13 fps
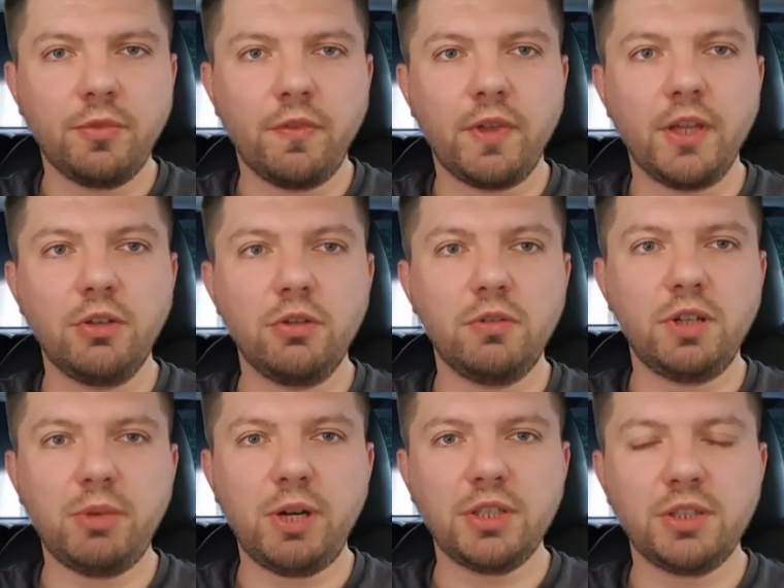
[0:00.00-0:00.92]
Thank you
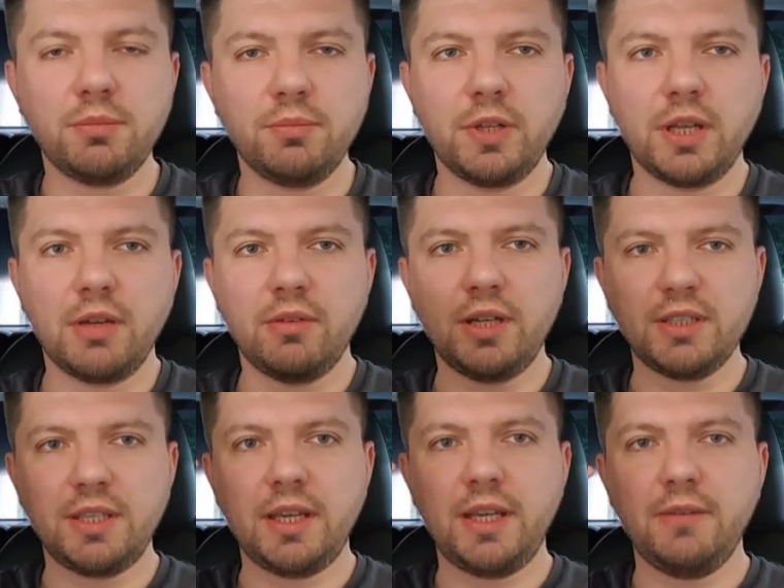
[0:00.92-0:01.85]
very much. Have a
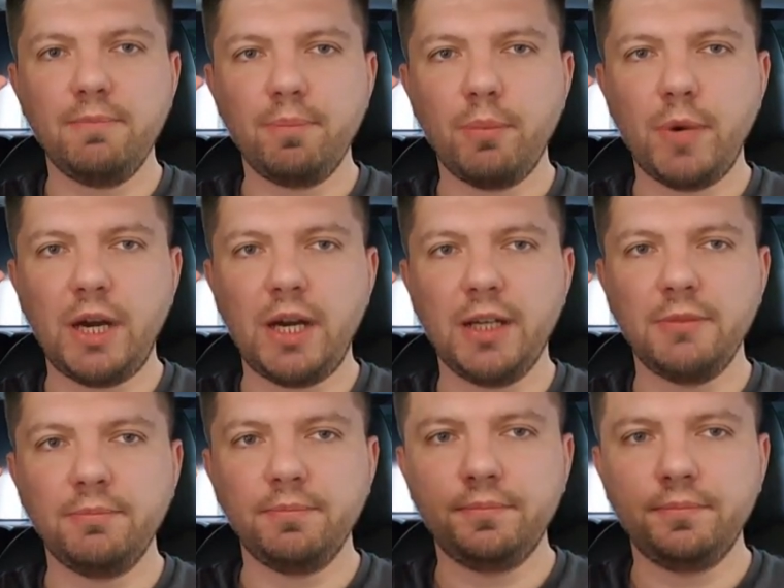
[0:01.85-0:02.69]
nice day. Bye.